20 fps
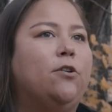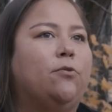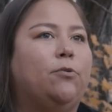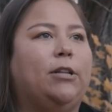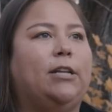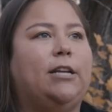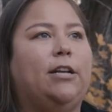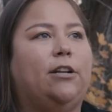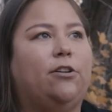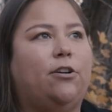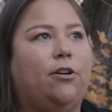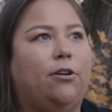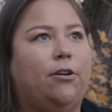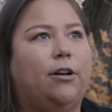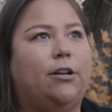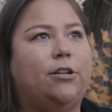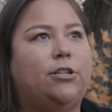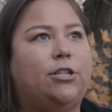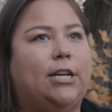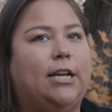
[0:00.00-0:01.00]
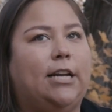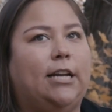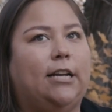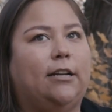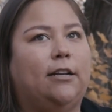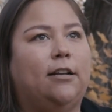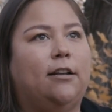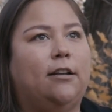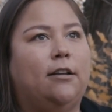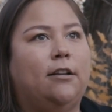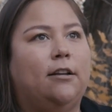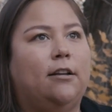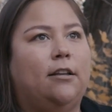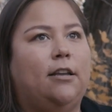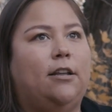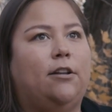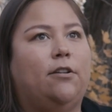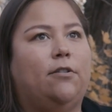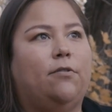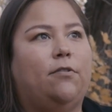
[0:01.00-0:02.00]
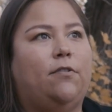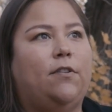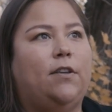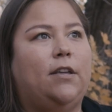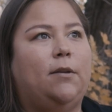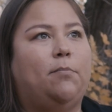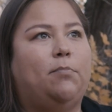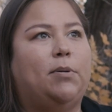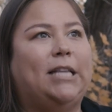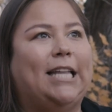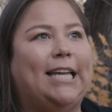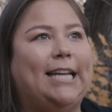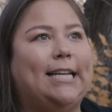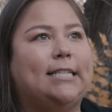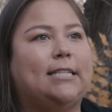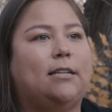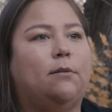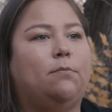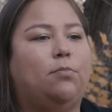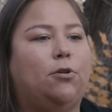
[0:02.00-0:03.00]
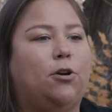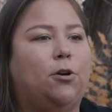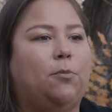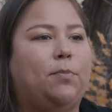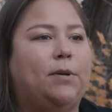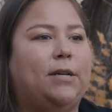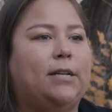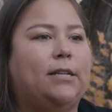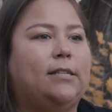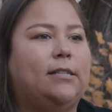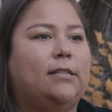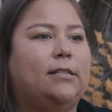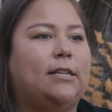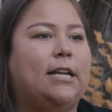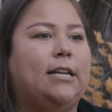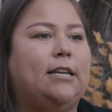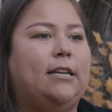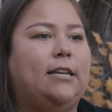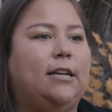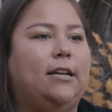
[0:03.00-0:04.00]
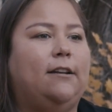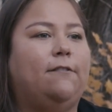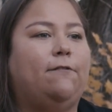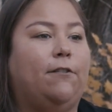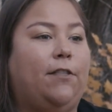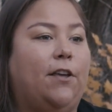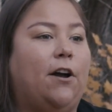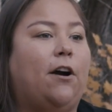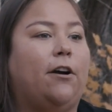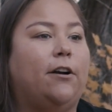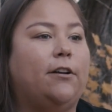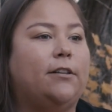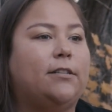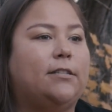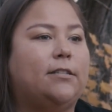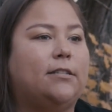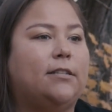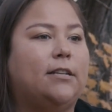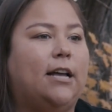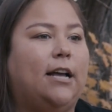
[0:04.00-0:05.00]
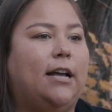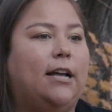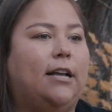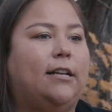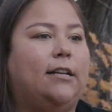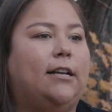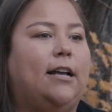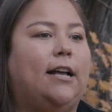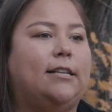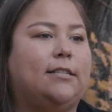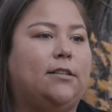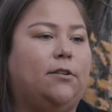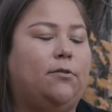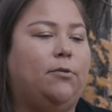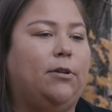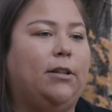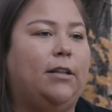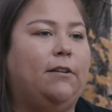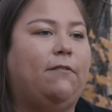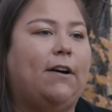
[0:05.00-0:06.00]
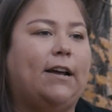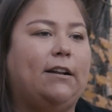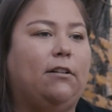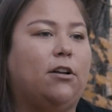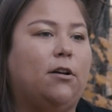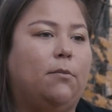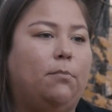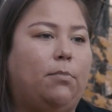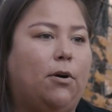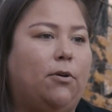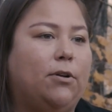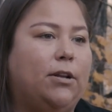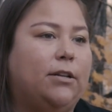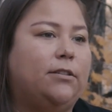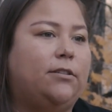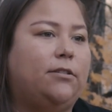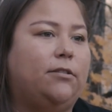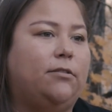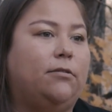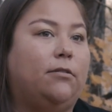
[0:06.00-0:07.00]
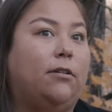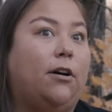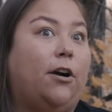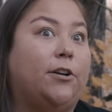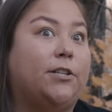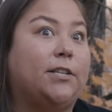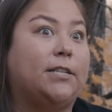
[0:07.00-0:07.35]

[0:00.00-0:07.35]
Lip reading: really encouraging, you know, the place and purpose and need for the arts as a really vital component to our